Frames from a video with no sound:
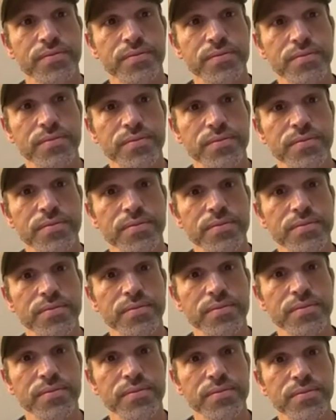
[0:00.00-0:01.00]

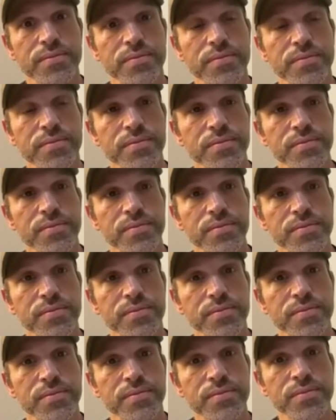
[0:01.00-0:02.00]

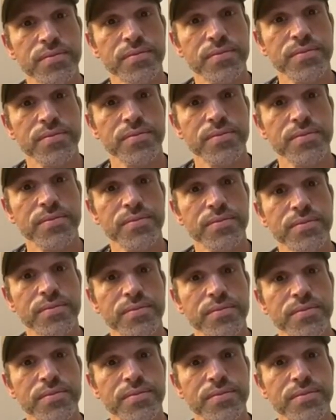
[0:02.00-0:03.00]

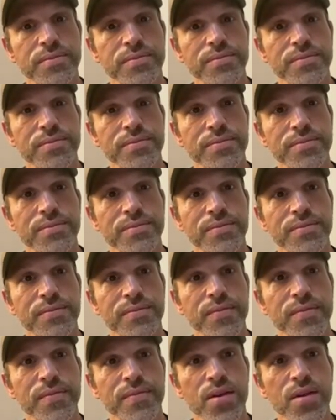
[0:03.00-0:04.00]

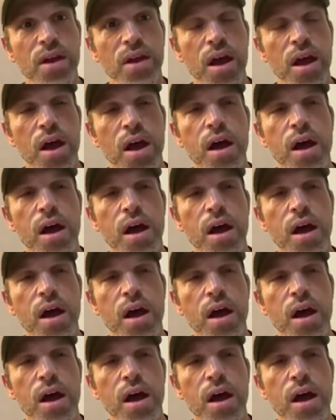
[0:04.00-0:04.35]
[no speech]